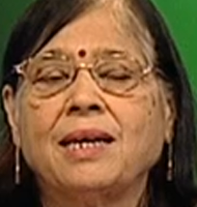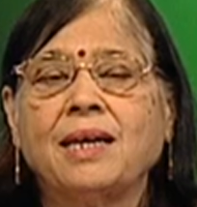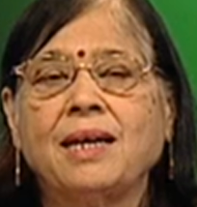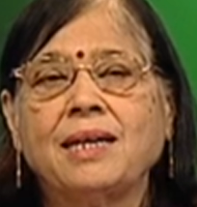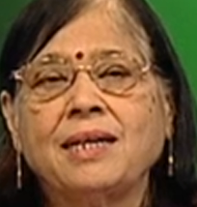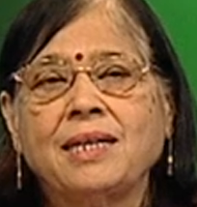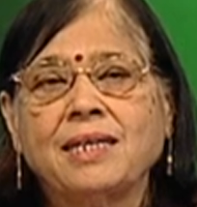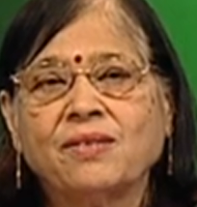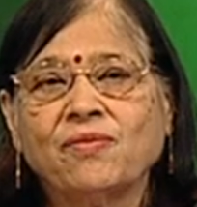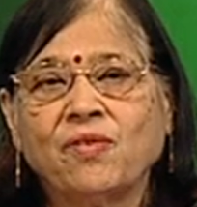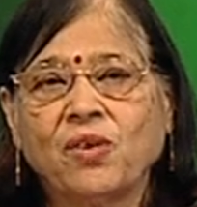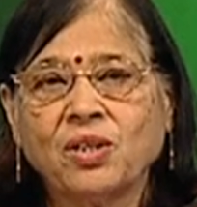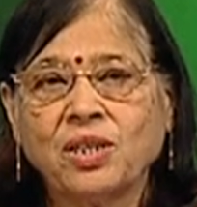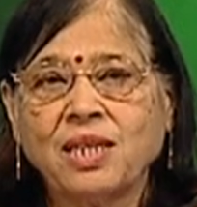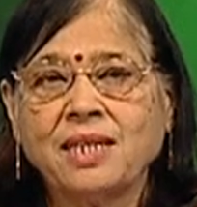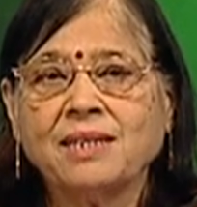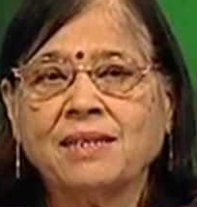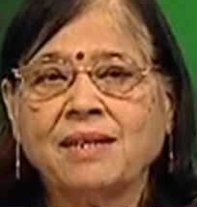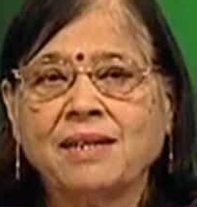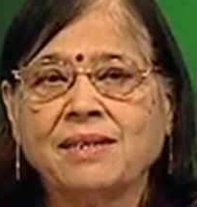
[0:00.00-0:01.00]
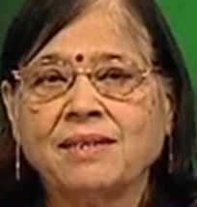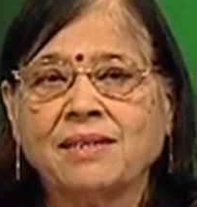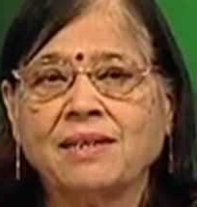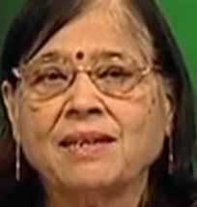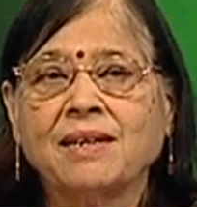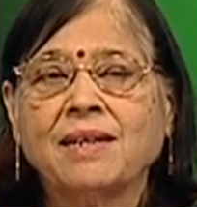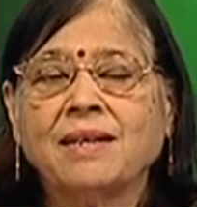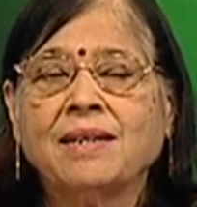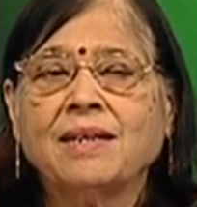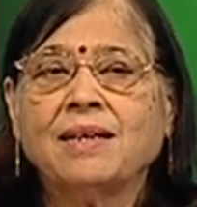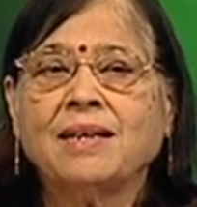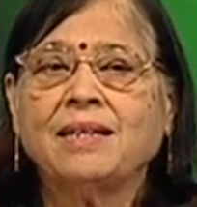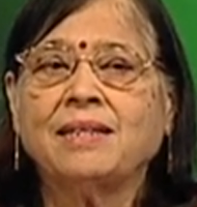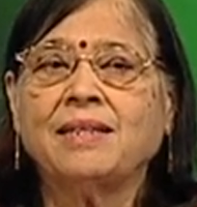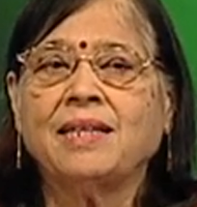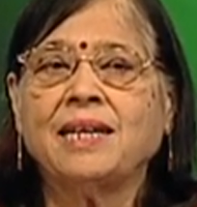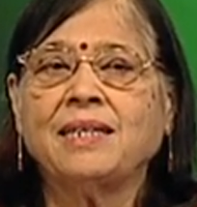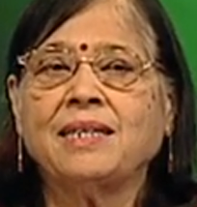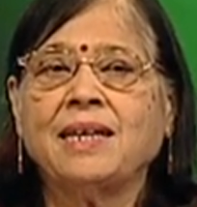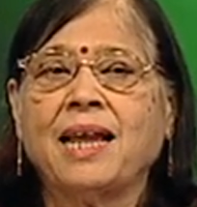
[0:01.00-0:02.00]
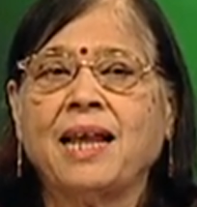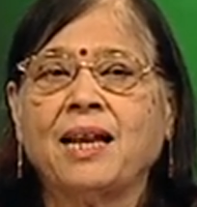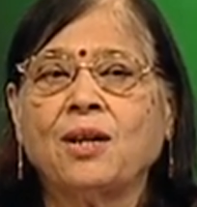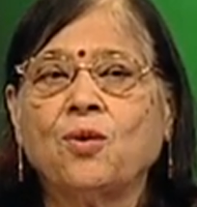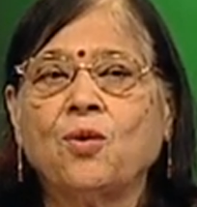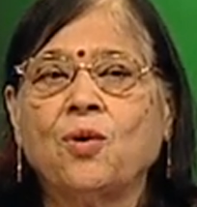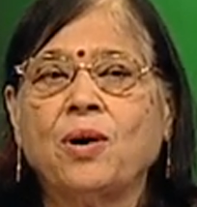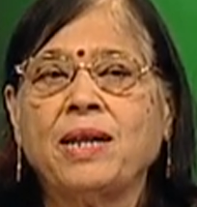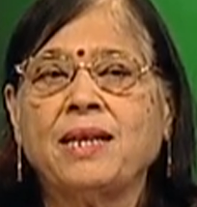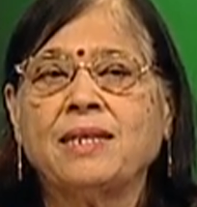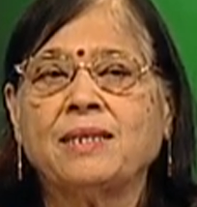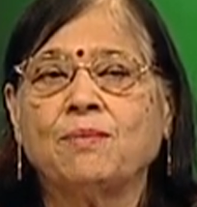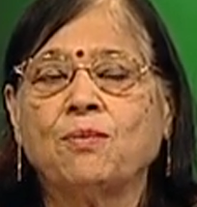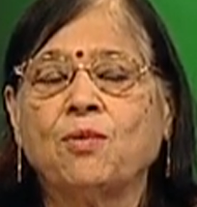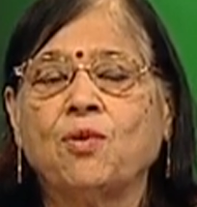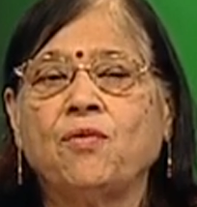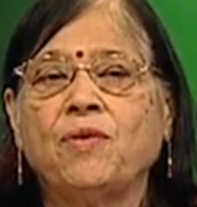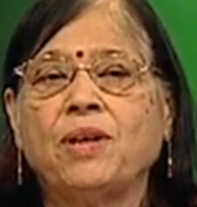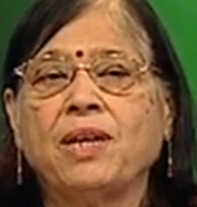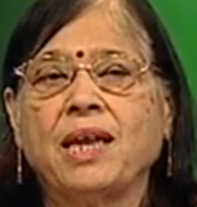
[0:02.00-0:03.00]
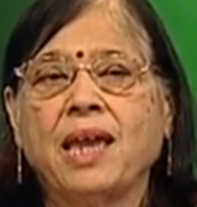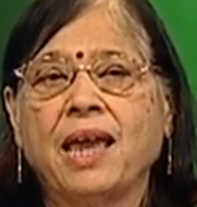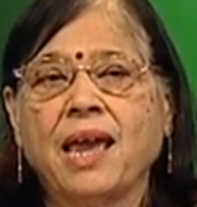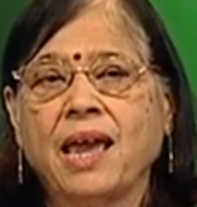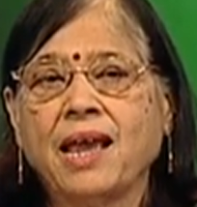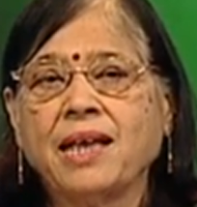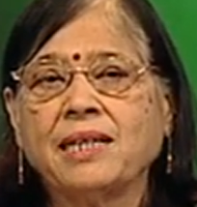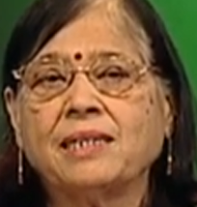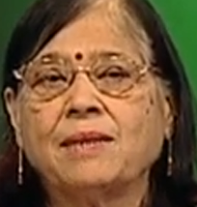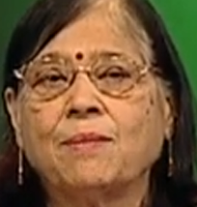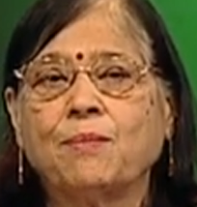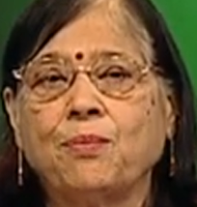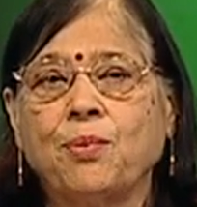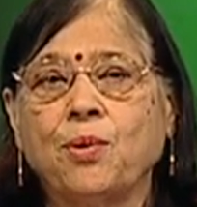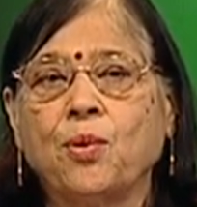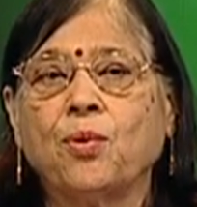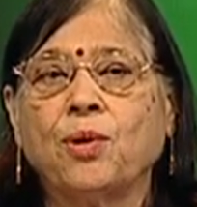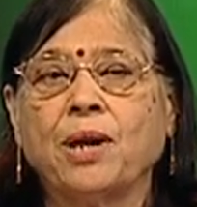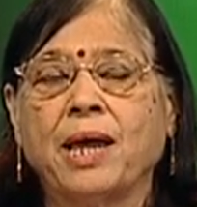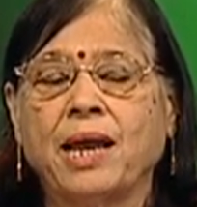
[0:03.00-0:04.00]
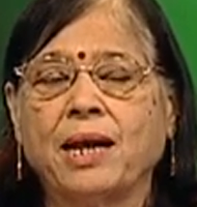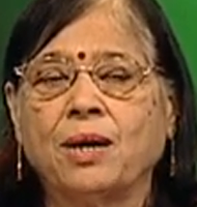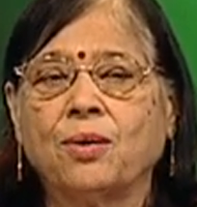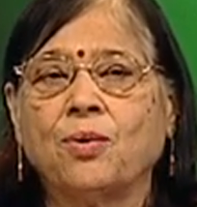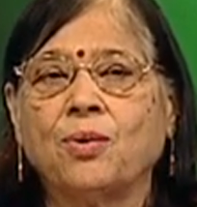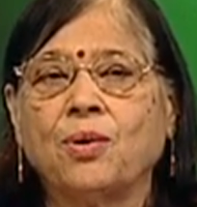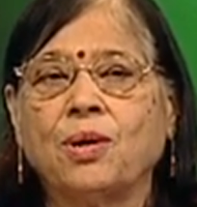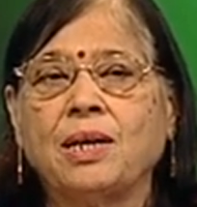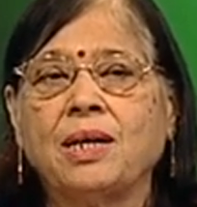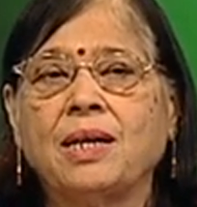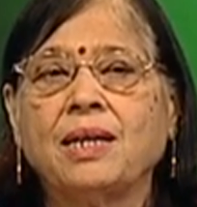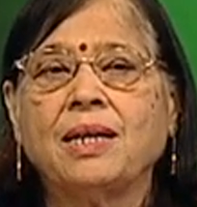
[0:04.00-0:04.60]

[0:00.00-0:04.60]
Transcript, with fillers: It is for this reason that alcohol is moving as pure alcohol